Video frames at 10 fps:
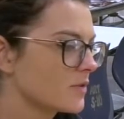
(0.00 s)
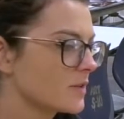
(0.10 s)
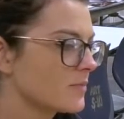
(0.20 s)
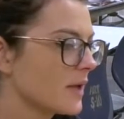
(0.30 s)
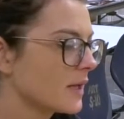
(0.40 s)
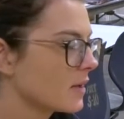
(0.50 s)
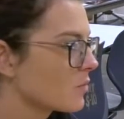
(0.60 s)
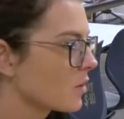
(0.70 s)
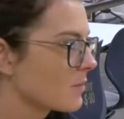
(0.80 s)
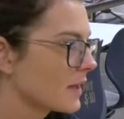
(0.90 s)
than making
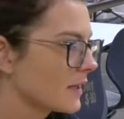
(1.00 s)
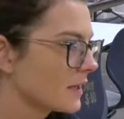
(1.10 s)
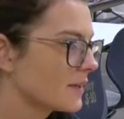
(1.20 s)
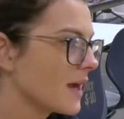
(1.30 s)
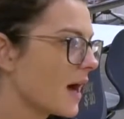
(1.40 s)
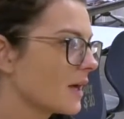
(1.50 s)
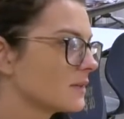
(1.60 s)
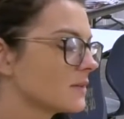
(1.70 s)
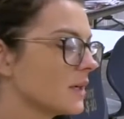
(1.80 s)
more money and not